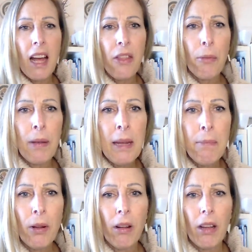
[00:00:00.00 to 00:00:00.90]
to other
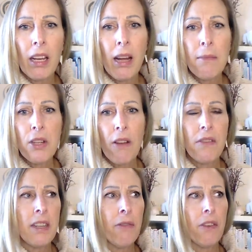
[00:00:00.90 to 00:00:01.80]
people, it comes
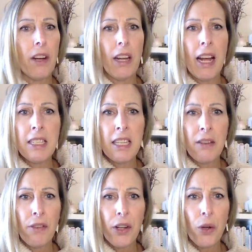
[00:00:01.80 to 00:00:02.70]
off different. It has a
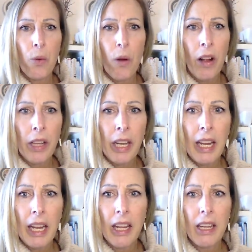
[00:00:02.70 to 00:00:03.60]
different
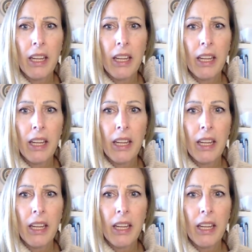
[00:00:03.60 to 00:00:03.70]
quality.